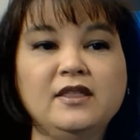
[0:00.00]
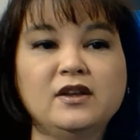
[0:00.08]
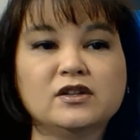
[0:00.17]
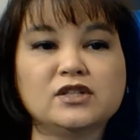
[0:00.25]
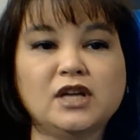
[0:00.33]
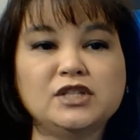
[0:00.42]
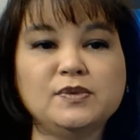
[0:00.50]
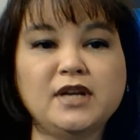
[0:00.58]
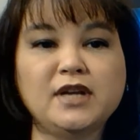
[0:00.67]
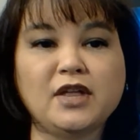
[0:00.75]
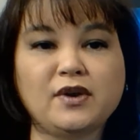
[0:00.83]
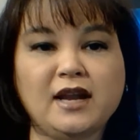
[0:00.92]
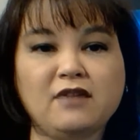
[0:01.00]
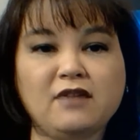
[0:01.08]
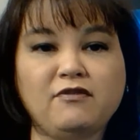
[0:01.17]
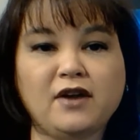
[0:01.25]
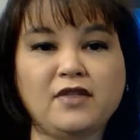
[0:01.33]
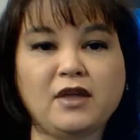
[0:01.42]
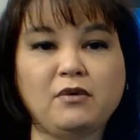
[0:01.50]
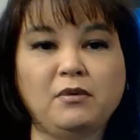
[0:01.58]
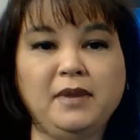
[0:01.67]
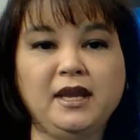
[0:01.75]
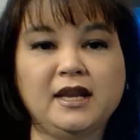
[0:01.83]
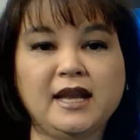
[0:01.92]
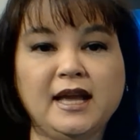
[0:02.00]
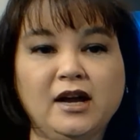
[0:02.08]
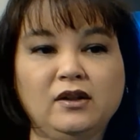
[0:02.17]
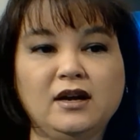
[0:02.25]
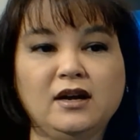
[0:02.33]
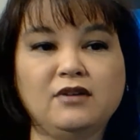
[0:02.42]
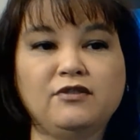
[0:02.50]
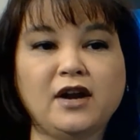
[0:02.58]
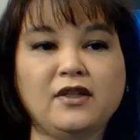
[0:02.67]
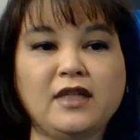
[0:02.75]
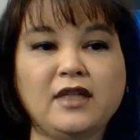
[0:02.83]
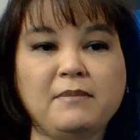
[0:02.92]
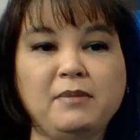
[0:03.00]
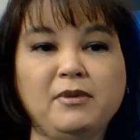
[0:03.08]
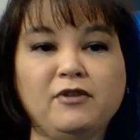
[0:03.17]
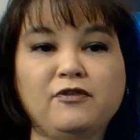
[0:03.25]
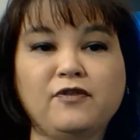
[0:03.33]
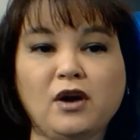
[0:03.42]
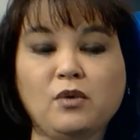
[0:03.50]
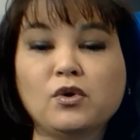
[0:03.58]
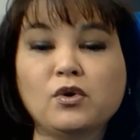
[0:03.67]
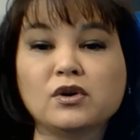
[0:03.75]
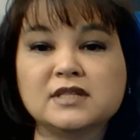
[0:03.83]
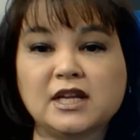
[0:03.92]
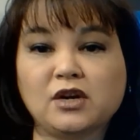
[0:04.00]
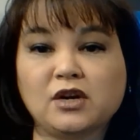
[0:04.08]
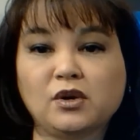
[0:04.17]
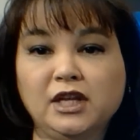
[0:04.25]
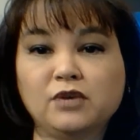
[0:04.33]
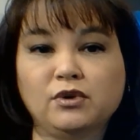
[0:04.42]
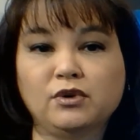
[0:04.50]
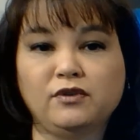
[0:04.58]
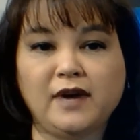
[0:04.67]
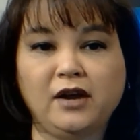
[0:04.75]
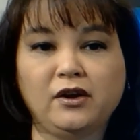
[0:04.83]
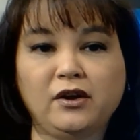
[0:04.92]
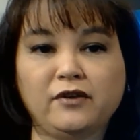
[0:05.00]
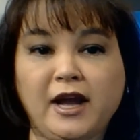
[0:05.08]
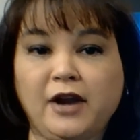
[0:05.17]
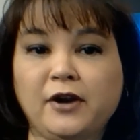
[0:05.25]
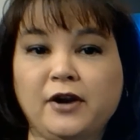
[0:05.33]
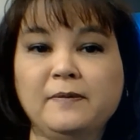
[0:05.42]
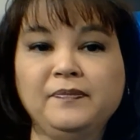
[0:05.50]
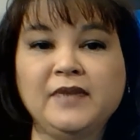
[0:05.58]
There's also another kind of fire that will be in hell, a fire that may be far worse than our literal fire.